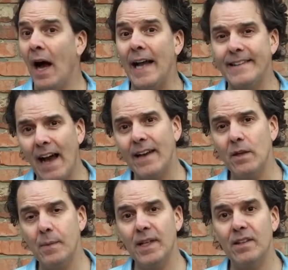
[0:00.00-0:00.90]
I
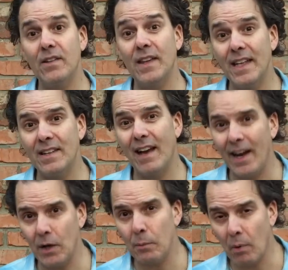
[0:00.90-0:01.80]
documented the
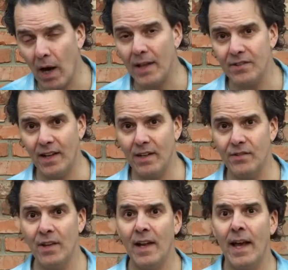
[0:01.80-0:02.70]
entire process.